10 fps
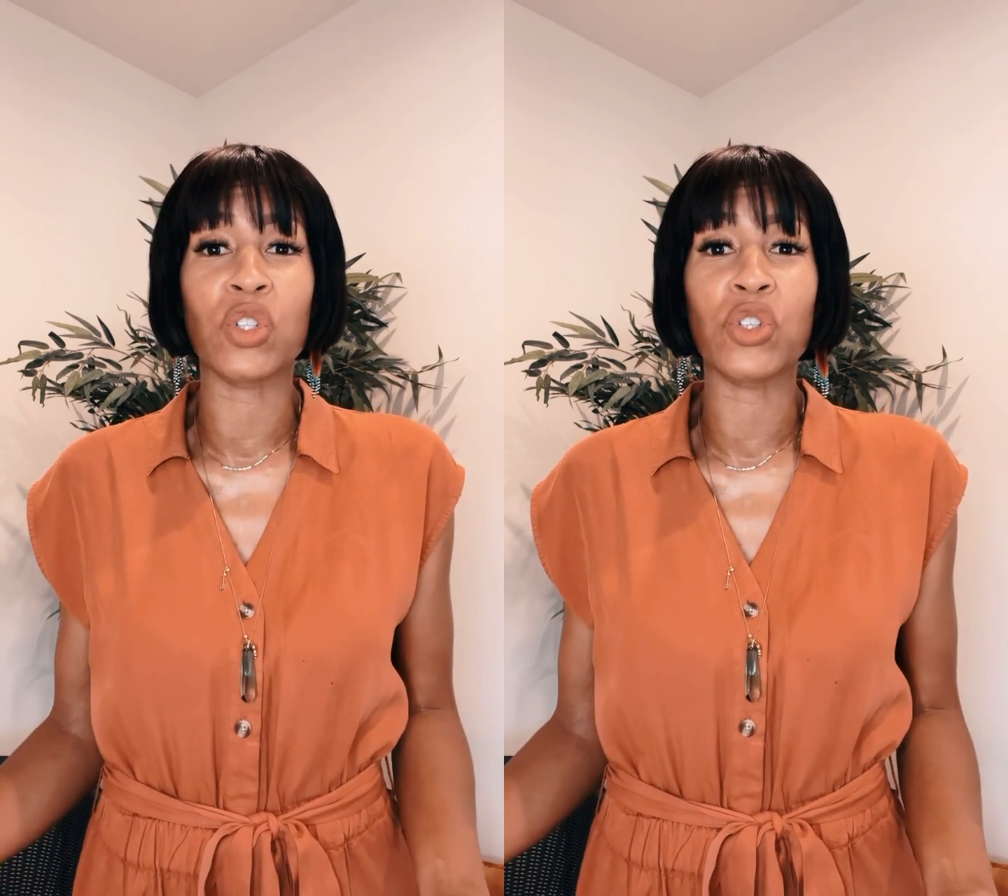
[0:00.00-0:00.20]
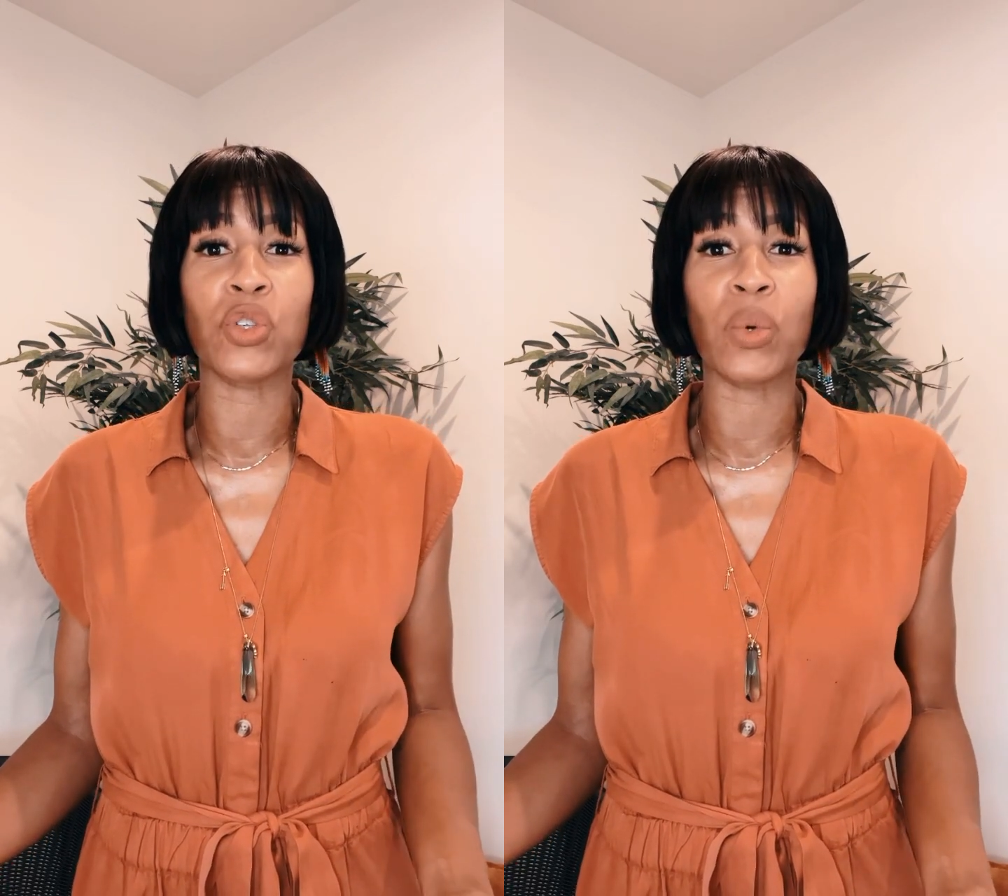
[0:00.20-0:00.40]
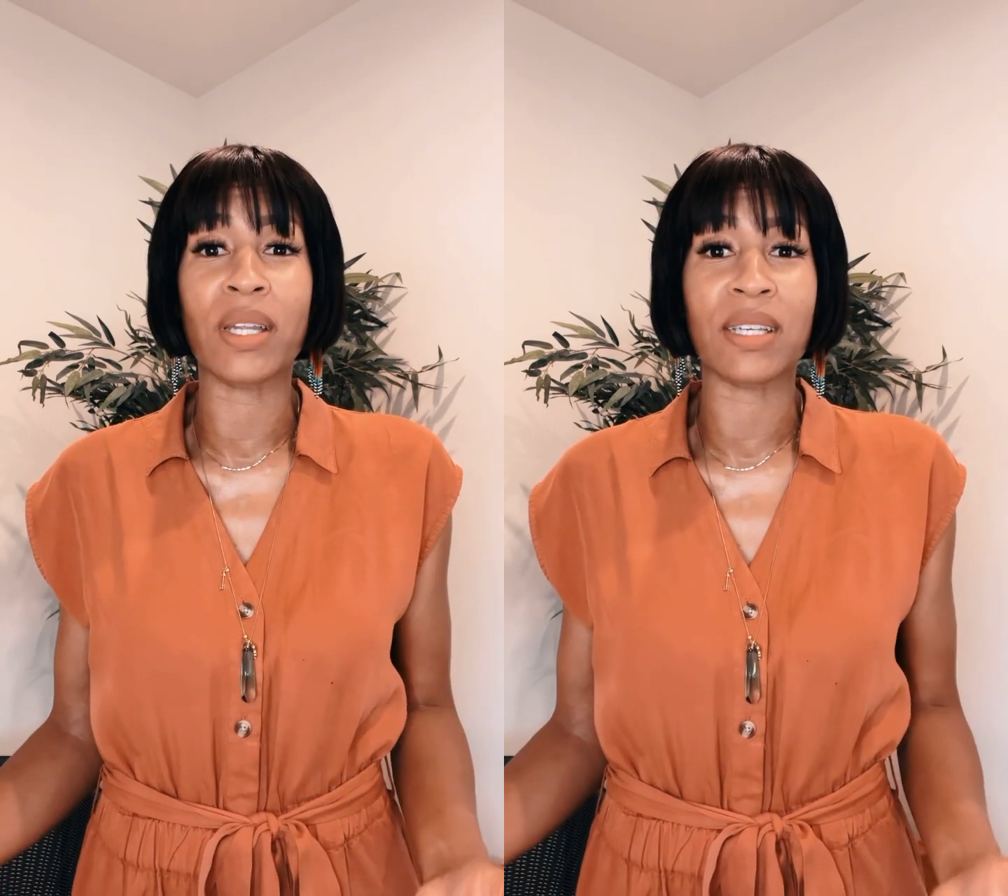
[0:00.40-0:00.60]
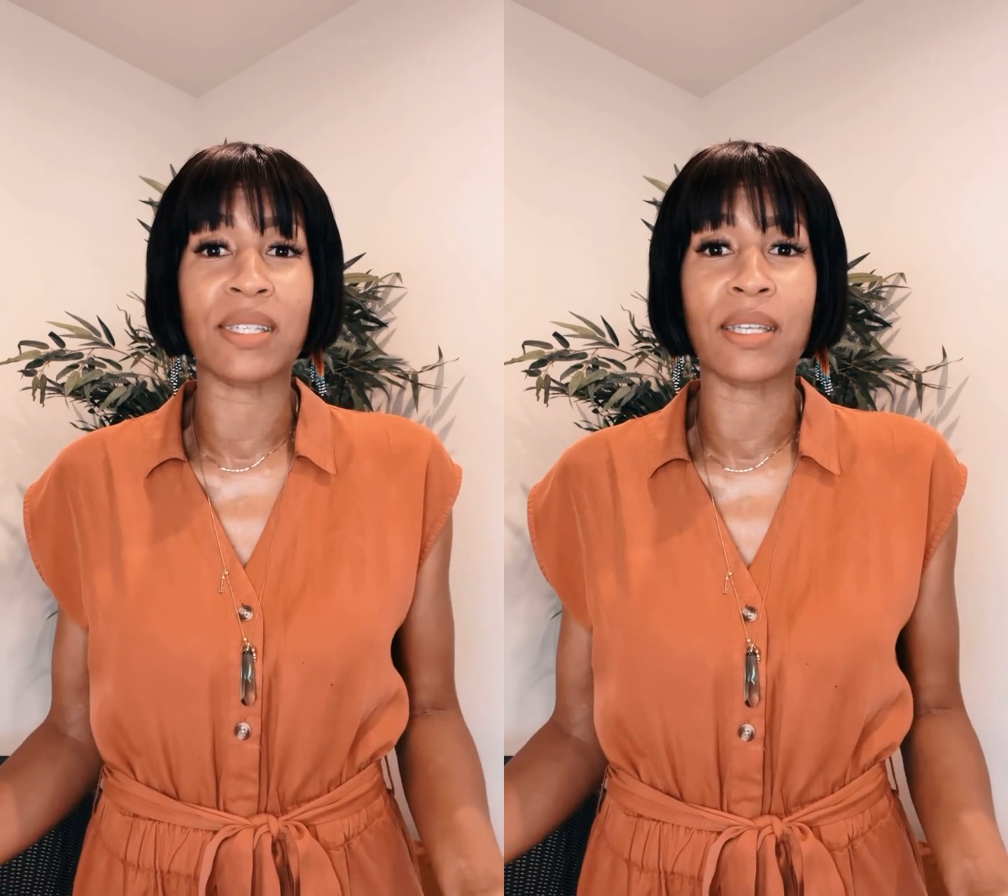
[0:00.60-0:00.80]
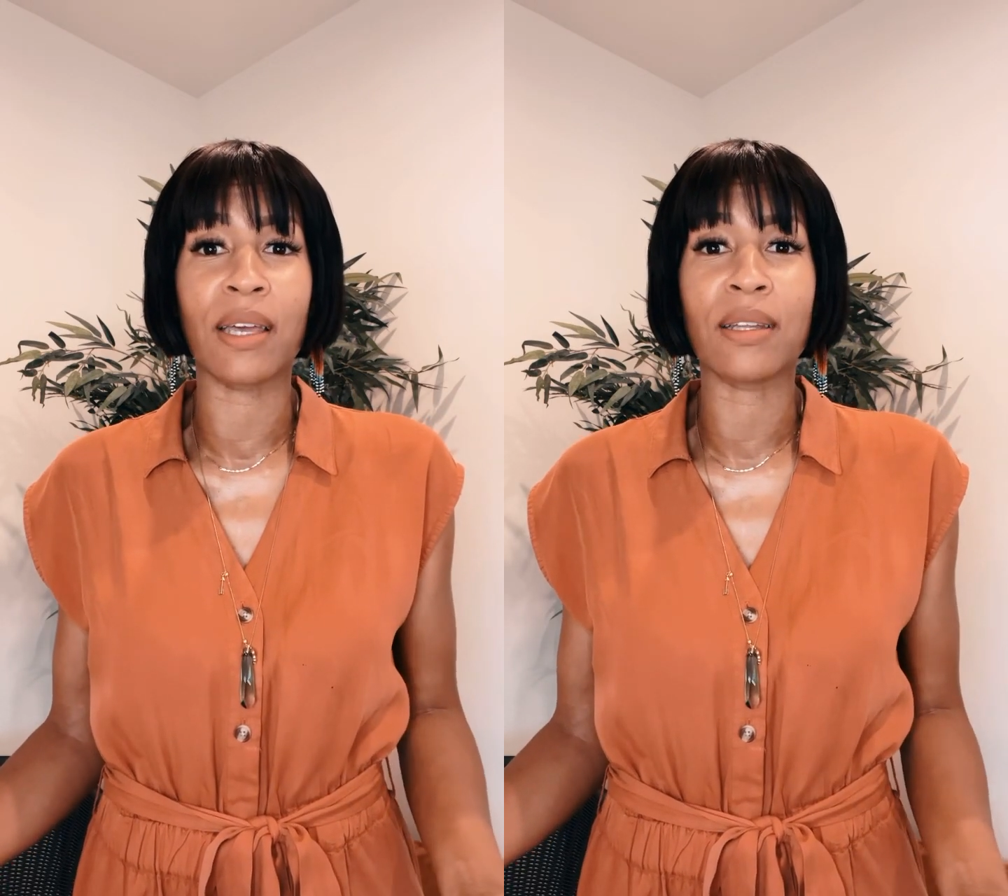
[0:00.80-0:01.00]
to an
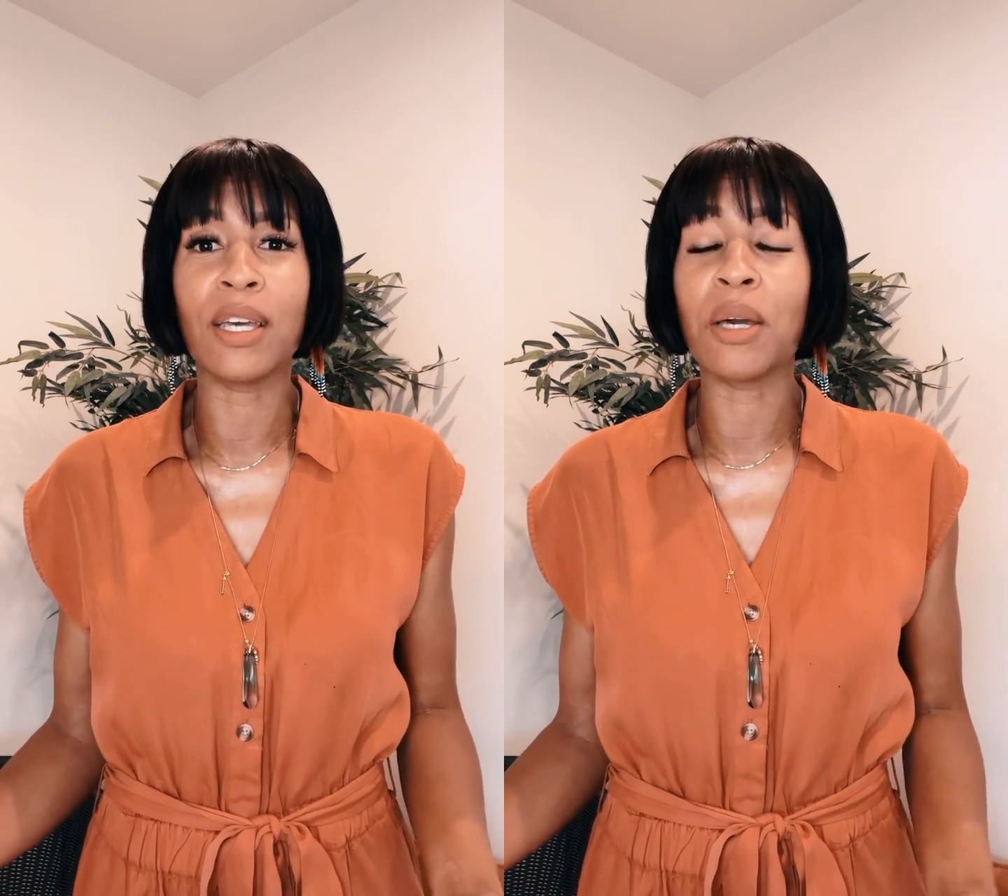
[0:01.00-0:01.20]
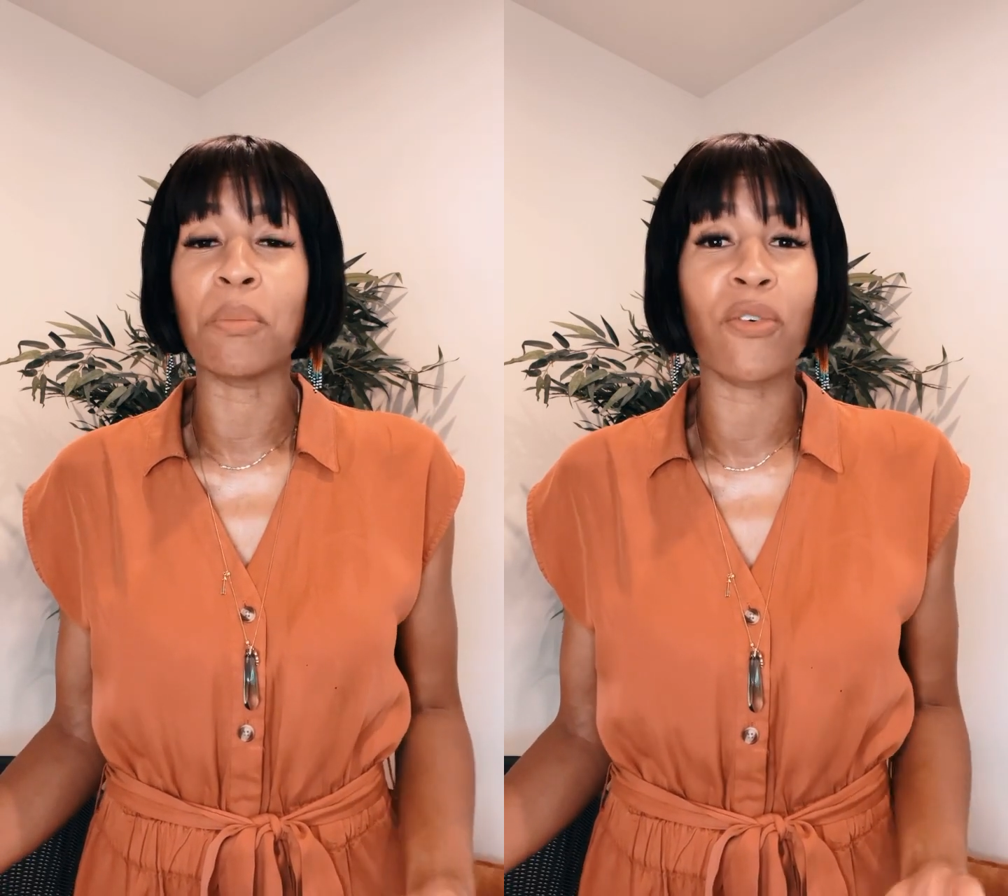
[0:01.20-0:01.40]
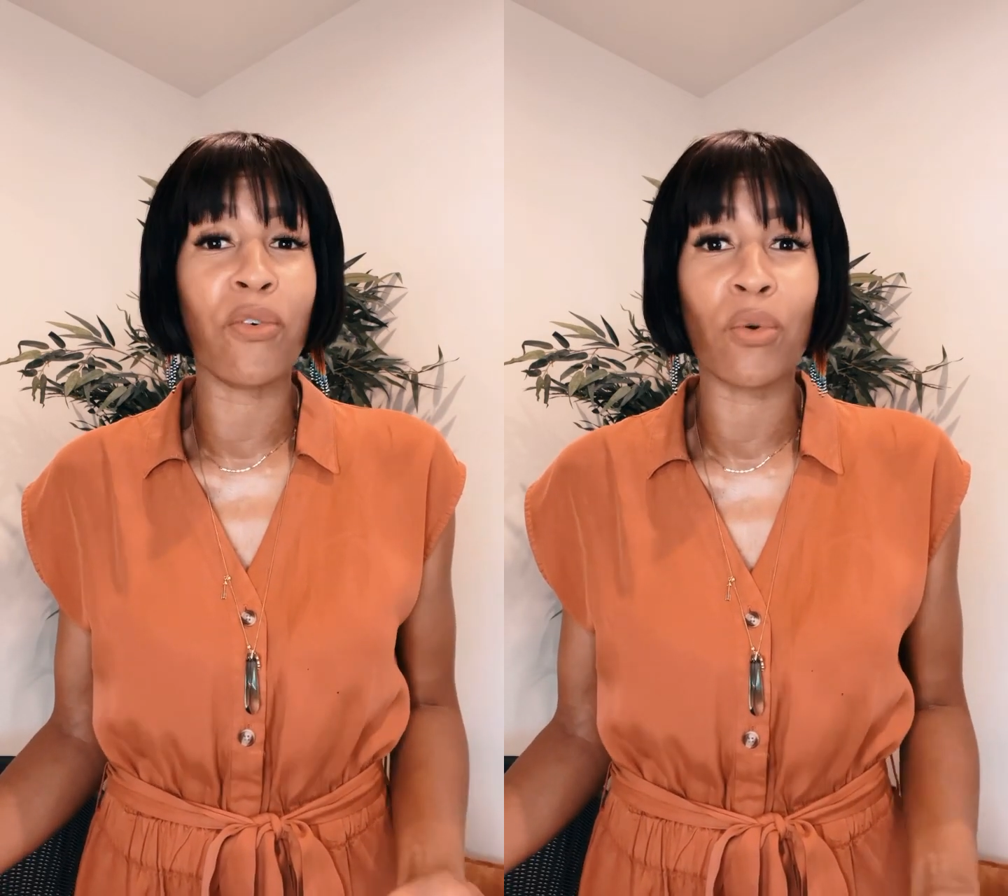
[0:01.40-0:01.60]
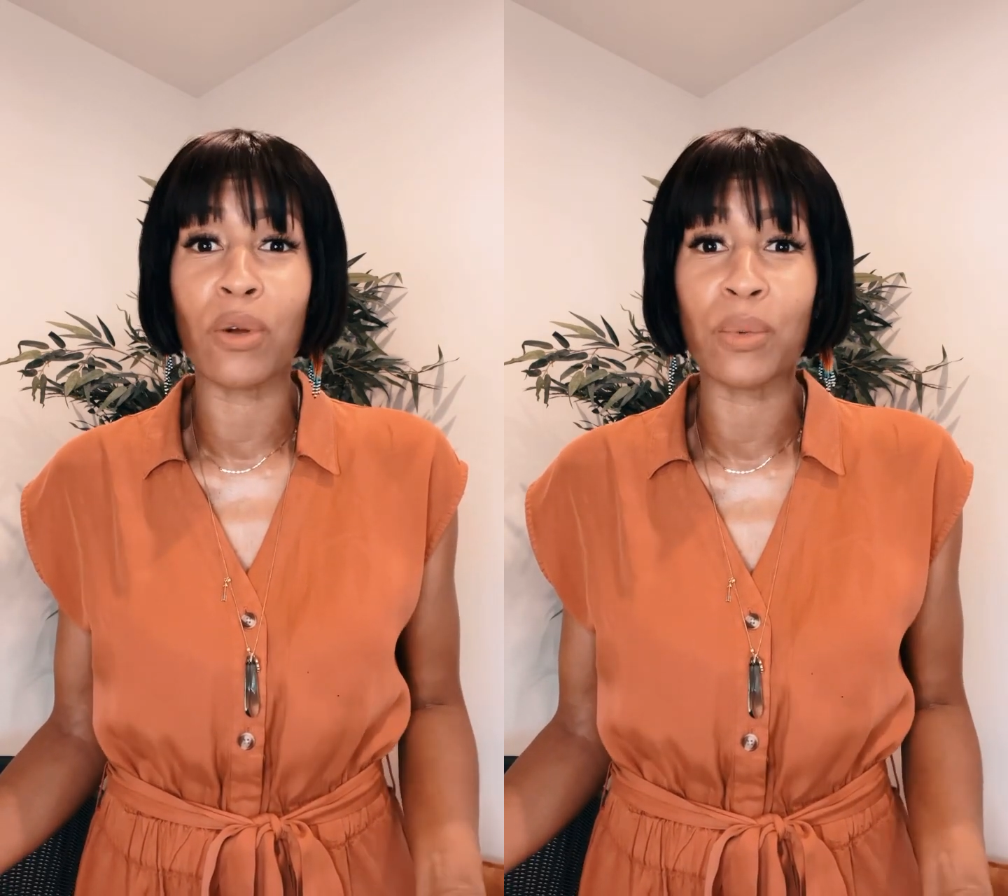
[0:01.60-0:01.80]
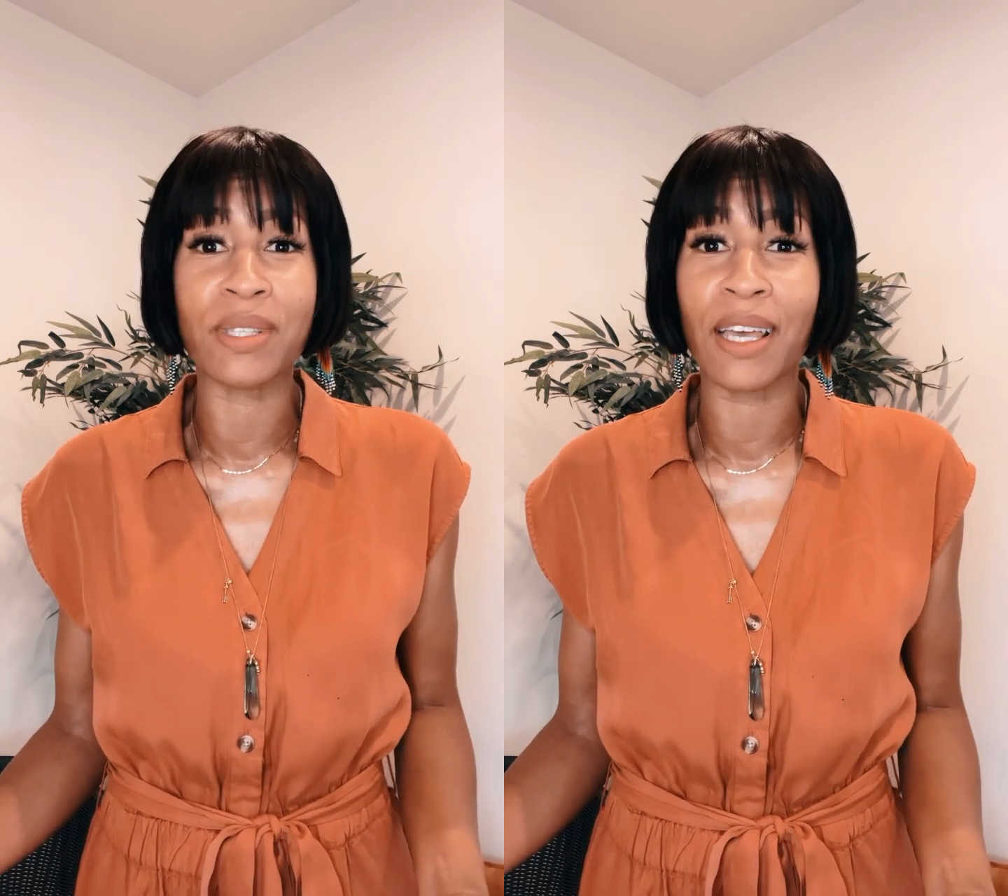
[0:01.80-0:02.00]
extent before
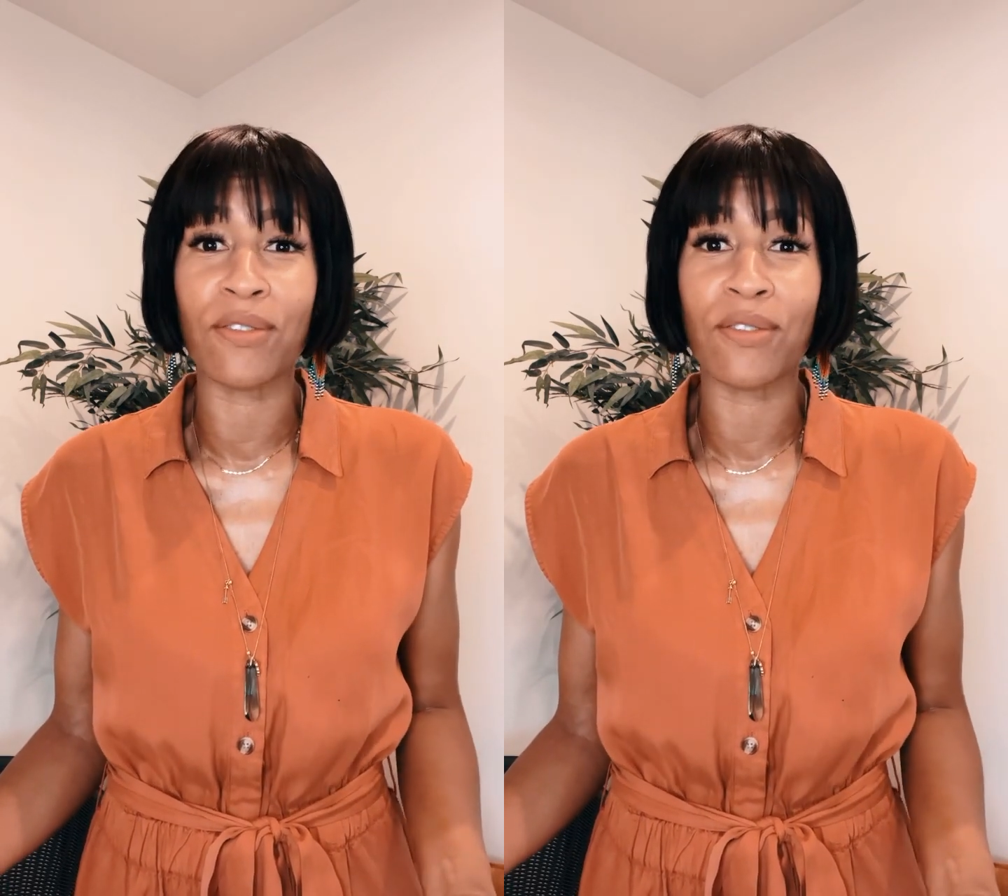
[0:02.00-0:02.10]
it was